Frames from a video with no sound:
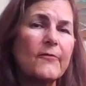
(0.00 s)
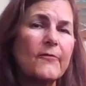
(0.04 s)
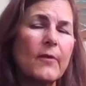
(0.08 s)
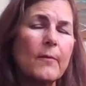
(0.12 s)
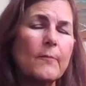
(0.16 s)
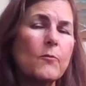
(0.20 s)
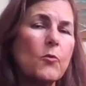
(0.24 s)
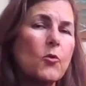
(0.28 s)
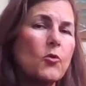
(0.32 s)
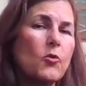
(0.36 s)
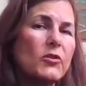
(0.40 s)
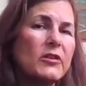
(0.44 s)

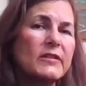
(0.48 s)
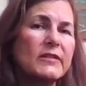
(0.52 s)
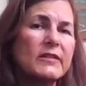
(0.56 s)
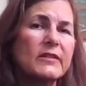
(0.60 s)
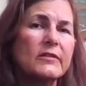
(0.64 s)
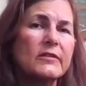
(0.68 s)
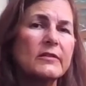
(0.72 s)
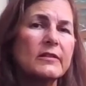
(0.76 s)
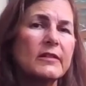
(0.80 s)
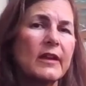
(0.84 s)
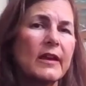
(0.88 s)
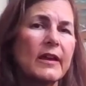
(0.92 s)
from morning
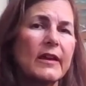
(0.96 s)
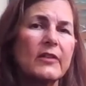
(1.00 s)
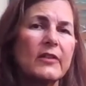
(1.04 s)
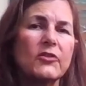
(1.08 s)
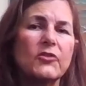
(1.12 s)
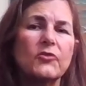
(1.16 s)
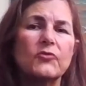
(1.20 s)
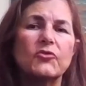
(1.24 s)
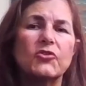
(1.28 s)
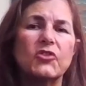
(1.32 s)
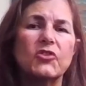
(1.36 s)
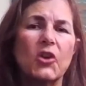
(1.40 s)
till night,
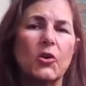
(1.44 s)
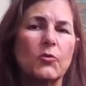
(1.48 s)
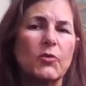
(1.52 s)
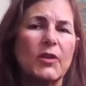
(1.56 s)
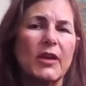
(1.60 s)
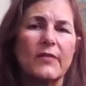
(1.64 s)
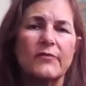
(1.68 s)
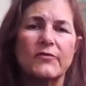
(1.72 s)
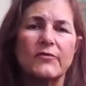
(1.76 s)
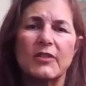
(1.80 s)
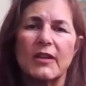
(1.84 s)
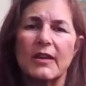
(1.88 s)
you don't
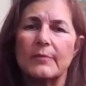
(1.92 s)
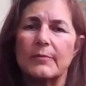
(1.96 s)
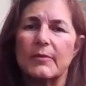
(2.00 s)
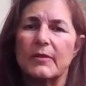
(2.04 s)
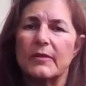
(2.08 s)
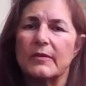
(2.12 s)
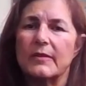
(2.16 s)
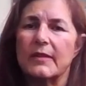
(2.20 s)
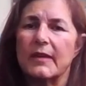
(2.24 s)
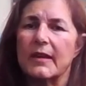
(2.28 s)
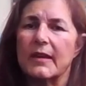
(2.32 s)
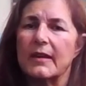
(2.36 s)
have time to
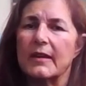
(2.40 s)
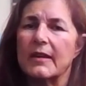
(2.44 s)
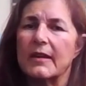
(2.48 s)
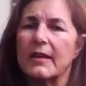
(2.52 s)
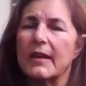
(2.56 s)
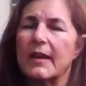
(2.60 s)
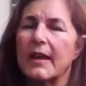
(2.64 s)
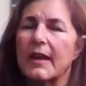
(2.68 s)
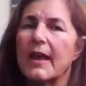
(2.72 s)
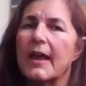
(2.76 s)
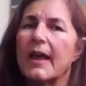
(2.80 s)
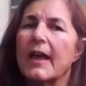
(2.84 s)
think,
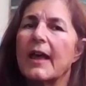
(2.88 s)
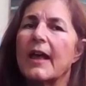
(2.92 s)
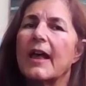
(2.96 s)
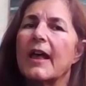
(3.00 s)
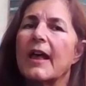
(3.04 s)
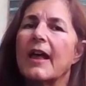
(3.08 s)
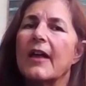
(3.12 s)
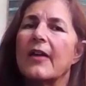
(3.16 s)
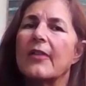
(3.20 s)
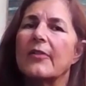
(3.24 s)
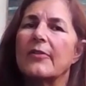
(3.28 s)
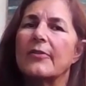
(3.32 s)

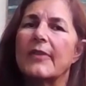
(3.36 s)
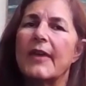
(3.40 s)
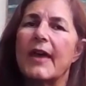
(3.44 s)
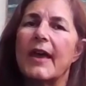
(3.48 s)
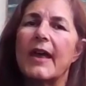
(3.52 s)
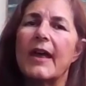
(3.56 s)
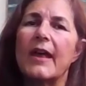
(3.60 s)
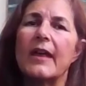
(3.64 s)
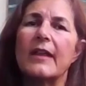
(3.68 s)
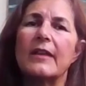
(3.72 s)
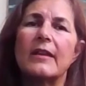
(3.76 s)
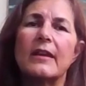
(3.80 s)

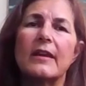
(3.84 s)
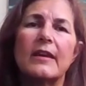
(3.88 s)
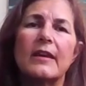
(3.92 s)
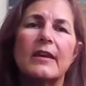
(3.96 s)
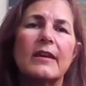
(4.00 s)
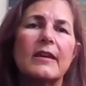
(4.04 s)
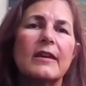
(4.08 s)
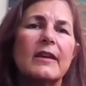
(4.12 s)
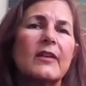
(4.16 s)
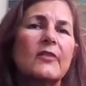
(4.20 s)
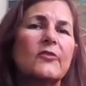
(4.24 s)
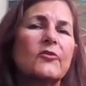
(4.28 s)
then
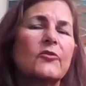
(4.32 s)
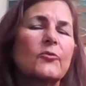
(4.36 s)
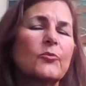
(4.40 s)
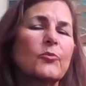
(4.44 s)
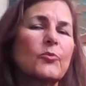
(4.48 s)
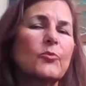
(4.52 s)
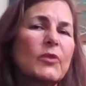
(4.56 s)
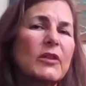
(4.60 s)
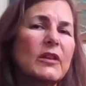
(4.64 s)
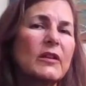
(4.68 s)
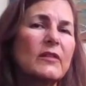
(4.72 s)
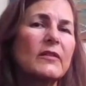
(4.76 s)
it's
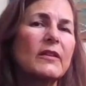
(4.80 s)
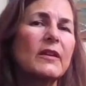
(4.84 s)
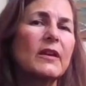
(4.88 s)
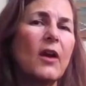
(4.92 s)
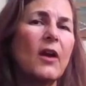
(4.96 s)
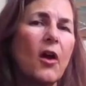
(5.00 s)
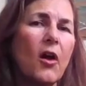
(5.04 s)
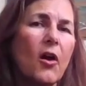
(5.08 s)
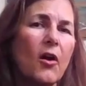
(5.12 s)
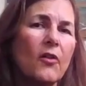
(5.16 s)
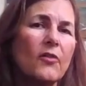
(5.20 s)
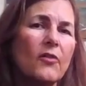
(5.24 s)
really
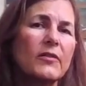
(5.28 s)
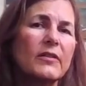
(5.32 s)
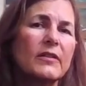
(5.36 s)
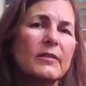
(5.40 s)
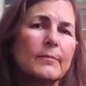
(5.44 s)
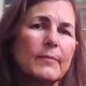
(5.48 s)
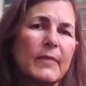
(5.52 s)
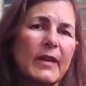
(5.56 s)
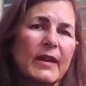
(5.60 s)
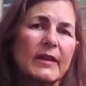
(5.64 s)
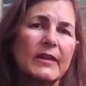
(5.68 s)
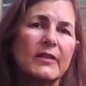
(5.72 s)
hard to
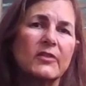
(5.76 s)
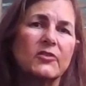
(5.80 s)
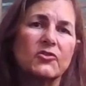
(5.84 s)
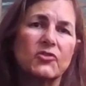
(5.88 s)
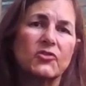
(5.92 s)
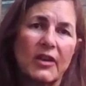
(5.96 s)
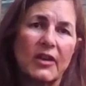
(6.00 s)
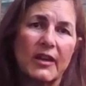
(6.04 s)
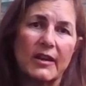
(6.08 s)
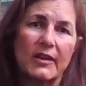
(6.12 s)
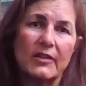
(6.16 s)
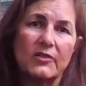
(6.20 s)
make a
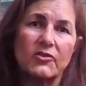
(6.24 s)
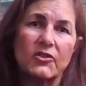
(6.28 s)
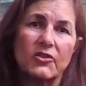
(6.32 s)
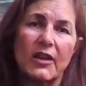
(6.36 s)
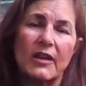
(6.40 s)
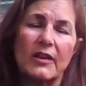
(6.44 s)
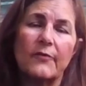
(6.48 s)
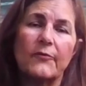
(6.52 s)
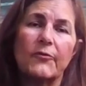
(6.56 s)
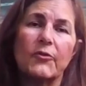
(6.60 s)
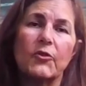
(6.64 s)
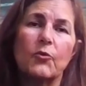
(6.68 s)
change.
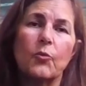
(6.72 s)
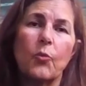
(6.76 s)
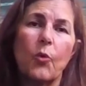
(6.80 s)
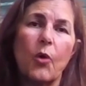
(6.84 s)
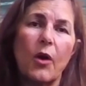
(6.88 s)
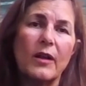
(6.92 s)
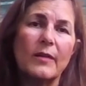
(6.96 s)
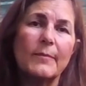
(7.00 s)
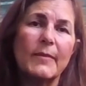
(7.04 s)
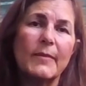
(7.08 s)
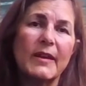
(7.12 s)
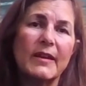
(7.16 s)
And if you
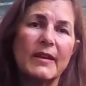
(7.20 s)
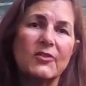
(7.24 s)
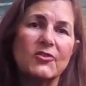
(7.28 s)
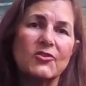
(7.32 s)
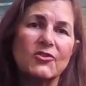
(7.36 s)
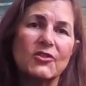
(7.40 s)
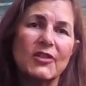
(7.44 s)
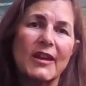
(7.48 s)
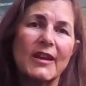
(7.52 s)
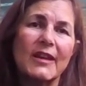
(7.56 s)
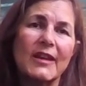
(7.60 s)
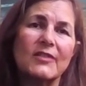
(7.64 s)
want to make a
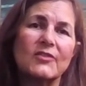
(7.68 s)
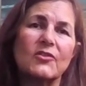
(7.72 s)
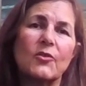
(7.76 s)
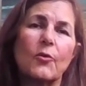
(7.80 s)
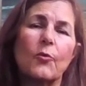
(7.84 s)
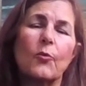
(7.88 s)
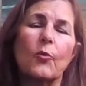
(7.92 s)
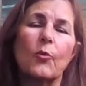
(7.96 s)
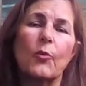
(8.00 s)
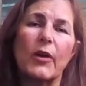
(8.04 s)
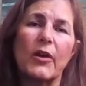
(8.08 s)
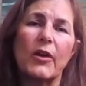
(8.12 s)
change,
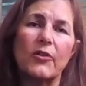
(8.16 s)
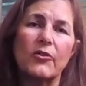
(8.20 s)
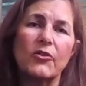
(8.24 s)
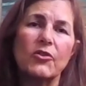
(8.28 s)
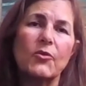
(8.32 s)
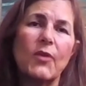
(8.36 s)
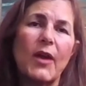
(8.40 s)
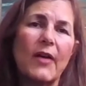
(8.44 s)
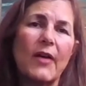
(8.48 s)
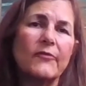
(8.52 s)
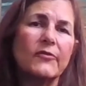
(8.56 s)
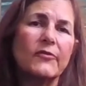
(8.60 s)
where
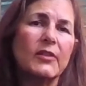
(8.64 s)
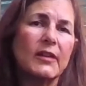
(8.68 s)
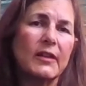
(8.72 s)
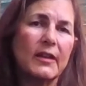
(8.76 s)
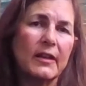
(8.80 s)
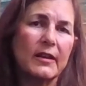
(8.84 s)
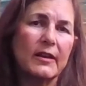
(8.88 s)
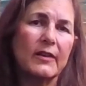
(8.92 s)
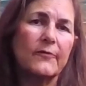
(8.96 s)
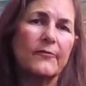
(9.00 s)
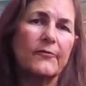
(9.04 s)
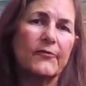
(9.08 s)
you have to
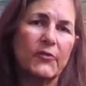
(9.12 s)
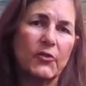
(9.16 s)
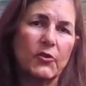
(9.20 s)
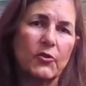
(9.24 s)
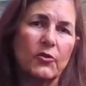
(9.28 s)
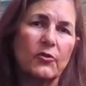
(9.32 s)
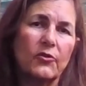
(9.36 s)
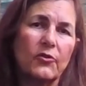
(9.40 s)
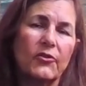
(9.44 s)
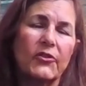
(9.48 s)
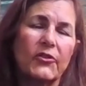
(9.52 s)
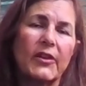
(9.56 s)
hit it
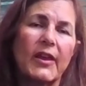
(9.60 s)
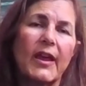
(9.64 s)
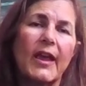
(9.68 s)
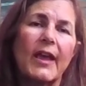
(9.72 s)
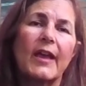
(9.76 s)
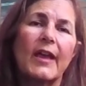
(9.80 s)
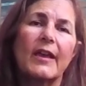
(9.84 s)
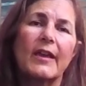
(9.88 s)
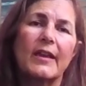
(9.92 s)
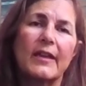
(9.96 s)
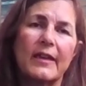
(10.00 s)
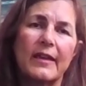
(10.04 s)
first
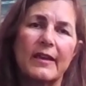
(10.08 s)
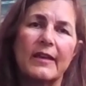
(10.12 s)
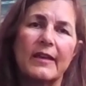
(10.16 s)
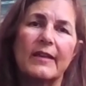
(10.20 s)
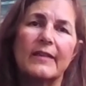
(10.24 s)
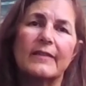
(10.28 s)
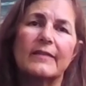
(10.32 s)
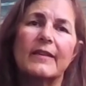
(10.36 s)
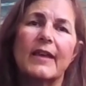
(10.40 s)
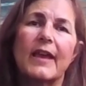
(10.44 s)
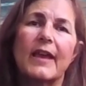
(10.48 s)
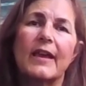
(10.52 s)

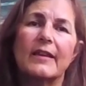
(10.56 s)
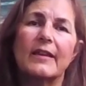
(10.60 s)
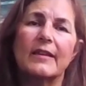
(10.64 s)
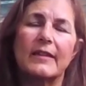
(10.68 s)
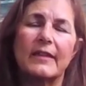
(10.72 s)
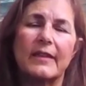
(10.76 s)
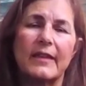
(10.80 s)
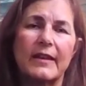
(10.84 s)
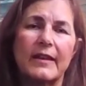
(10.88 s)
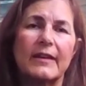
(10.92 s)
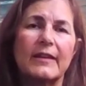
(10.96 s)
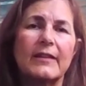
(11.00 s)
is
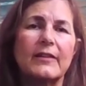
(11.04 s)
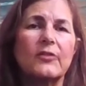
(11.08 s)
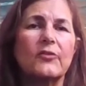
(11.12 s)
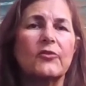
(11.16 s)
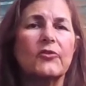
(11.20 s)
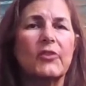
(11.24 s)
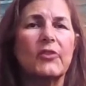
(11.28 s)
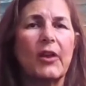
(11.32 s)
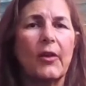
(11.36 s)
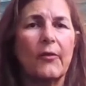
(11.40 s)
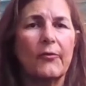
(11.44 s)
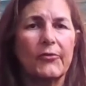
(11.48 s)
getting
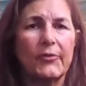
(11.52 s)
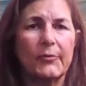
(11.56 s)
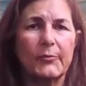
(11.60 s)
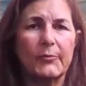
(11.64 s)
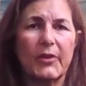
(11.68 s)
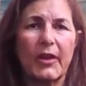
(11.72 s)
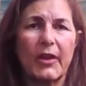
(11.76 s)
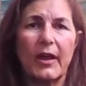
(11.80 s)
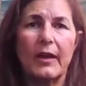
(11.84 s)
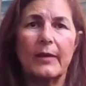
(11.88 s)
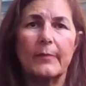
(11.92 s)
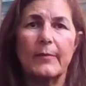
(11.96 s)
yourself some
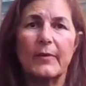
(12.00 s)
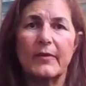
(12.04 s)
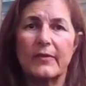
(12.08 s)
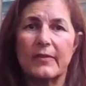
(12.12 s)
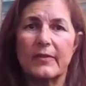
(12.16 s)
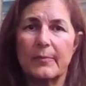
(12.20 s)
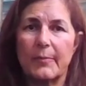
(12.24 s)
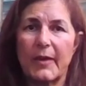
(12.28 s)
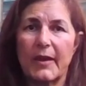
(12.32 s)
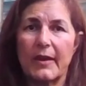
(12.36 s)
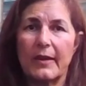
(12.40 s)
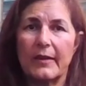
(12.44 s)
time and
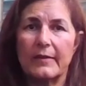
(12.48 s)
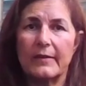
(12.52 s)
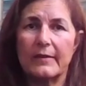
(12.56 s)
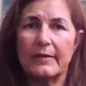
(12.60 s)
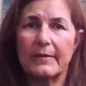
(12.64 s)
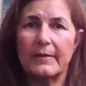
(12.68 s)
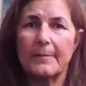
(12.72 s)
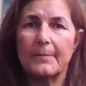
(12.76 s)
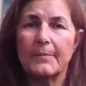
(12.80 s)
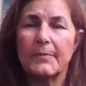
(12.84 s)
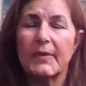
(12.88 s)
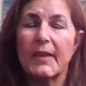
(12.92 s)

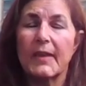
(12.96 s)
space.